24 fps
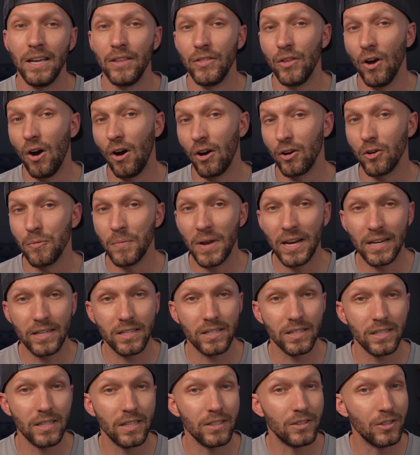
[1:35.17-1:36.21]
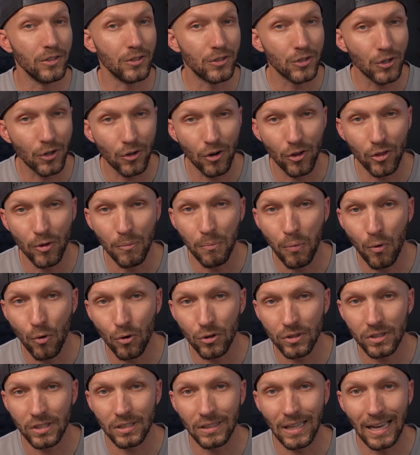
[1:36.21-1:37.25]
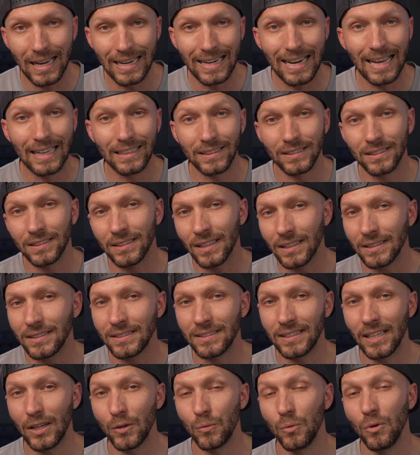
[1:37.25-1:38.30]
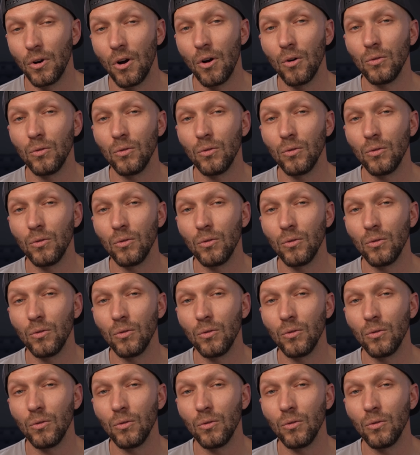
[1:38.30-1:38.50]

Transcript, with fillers: The automation to turn on the porch light at sunset will